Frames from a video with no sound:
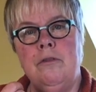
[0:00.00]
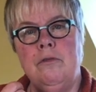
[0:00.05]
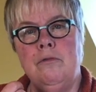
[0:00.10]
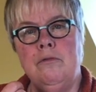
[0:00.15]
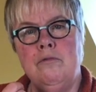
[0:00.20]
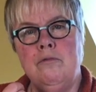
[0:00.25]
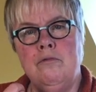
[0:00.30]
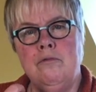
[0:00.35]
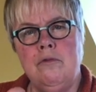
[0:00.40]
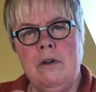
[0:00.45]

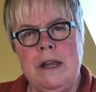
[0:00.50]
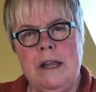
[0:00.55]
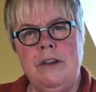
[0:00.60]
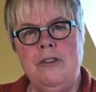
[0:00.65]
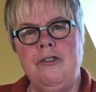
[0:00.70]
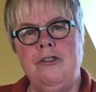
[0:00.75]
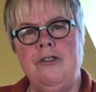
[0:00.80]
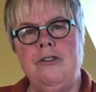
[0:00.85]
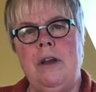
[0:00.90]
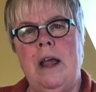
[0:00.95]

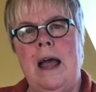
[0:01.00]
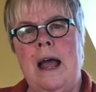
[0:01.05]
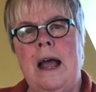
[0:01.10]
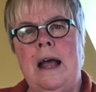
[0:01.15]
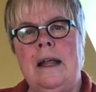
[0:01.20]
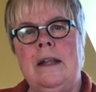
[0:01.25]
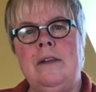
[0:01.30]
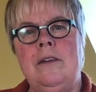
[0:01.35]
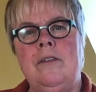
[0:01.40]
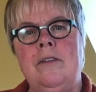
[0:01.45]
rich
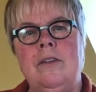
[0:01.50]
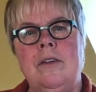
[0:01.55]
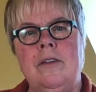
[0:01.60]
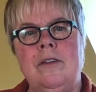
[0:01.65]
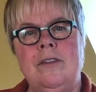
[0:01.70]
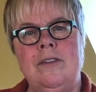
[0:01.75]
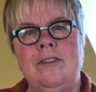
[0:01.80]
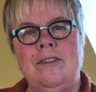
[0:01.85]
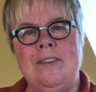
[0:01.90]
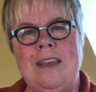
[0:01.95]
and
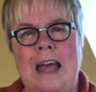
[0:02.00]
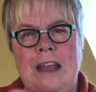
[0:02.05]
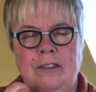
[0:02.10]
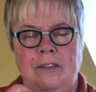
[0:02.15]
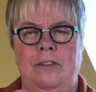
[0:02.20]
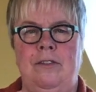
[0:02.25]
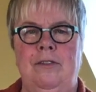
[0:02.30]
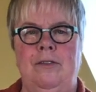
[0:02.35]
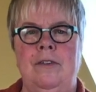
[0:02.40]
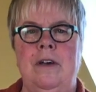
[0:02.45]

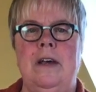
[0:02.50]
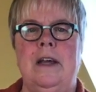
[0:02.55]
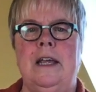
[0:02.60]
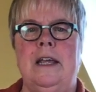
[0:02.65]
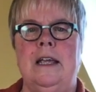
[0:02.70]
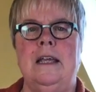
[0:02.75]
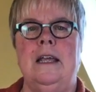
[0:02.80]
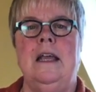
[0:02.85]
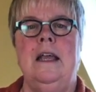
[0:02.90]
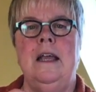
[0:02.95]

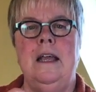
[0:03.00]
satisfying.